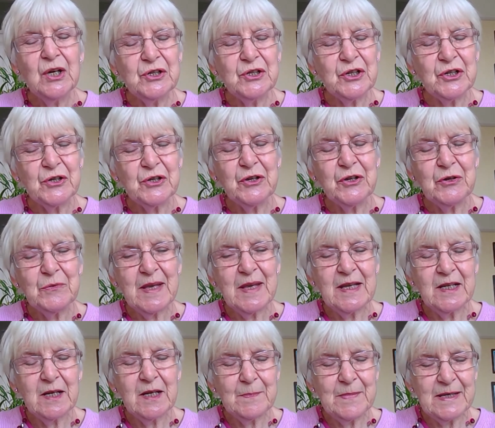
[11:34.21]
do you
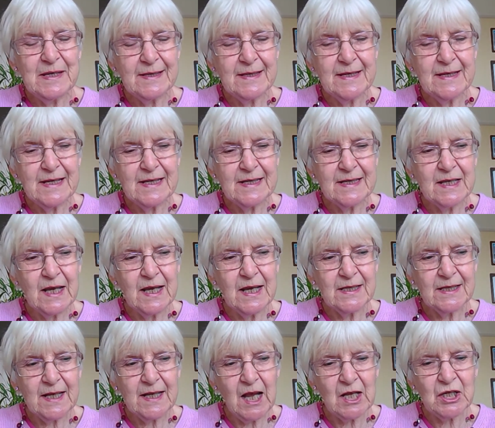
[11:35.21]
mean a business that
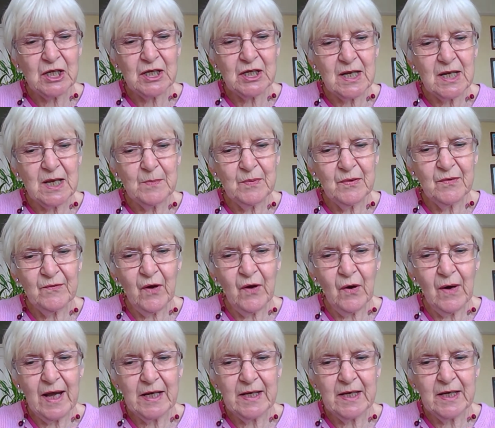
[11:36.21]
is actually
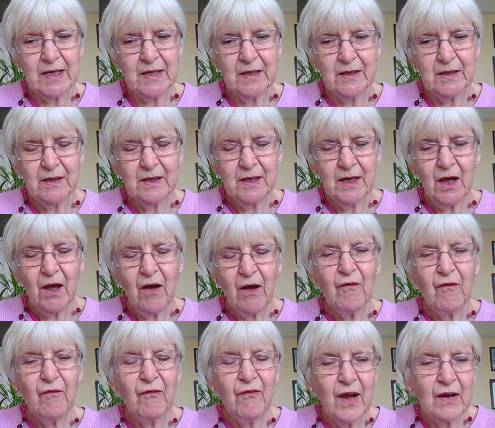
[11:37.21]
providing
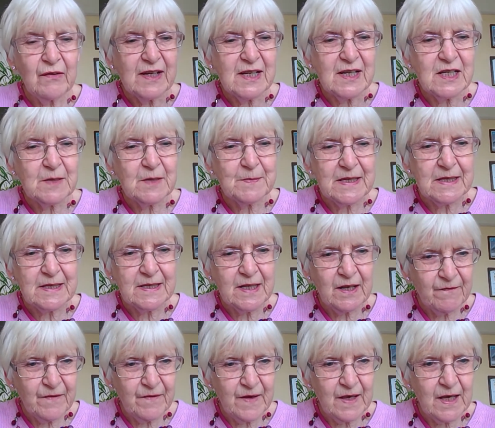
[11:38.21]
very
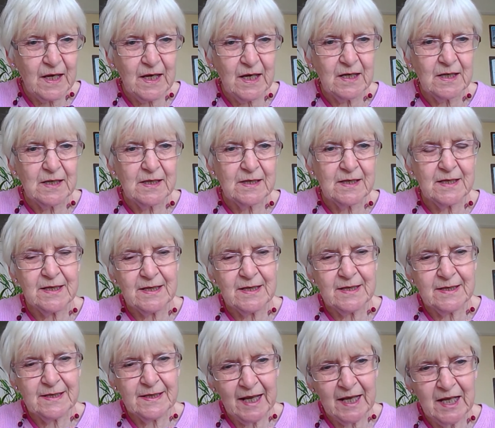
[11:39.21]
specific
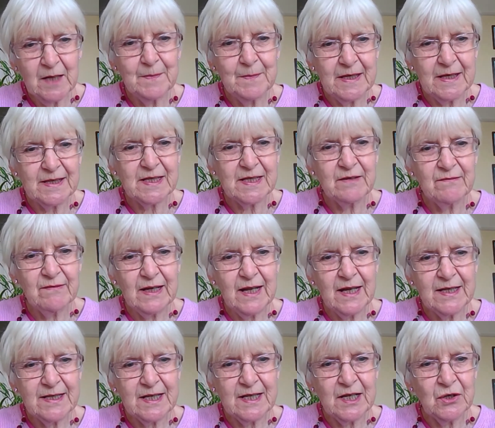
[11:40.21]
sustainability
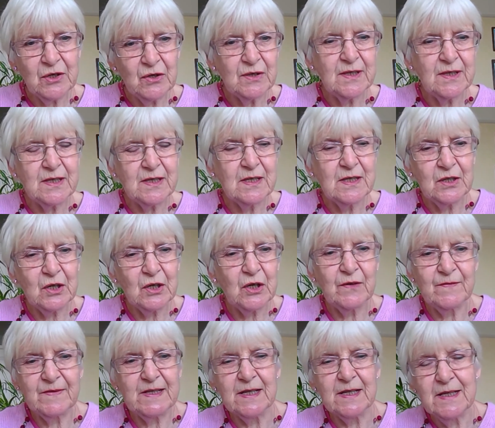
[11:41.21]
related goods and
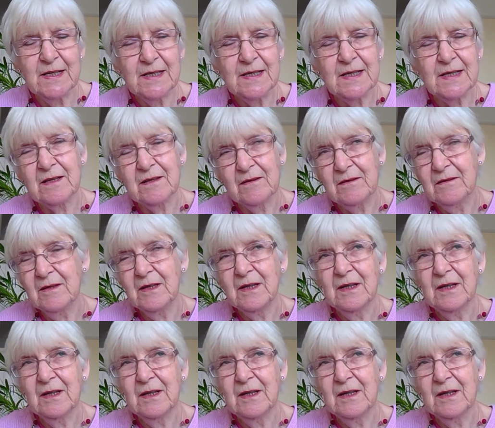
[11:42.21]
services?